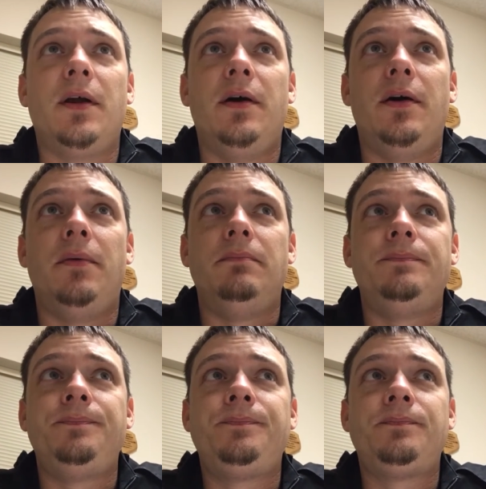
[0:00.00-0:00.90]

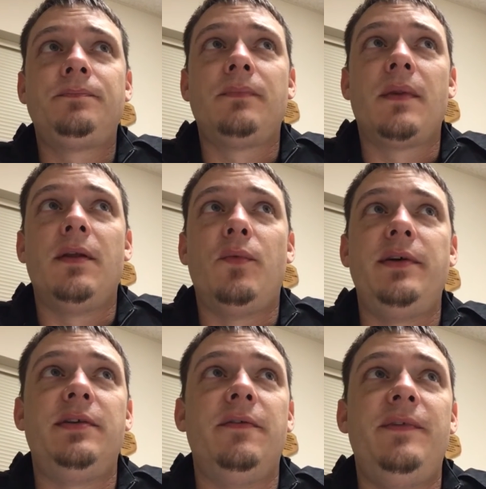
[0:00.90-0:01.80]
Um,
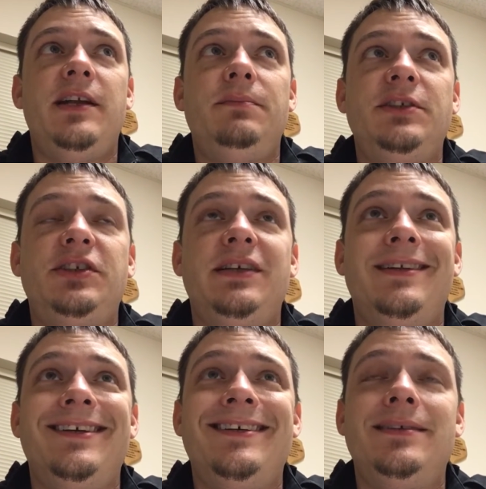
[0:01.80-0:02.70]
went to the vending
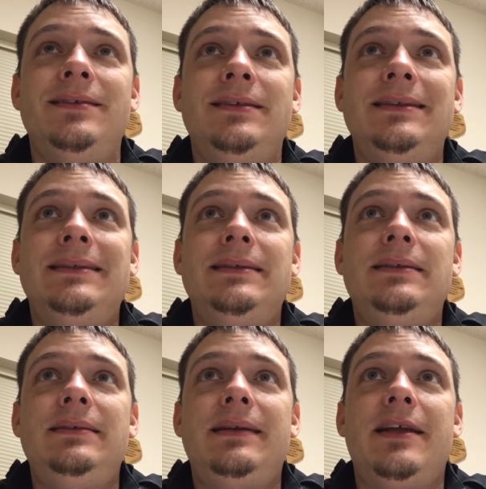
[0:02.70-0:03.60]
machine then,
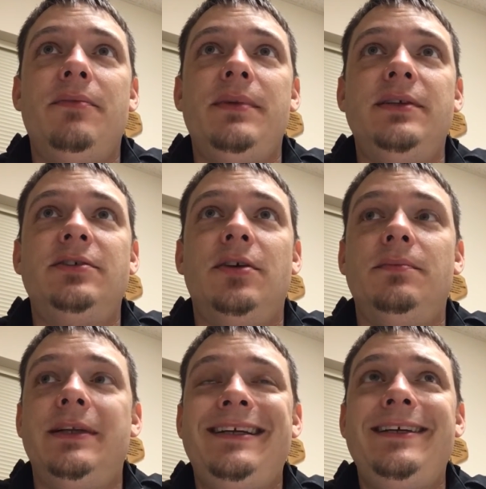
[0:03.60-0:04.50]
get me
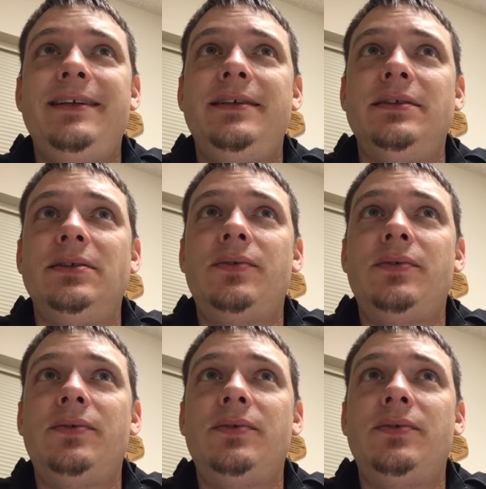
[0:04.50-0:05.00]
something to eat.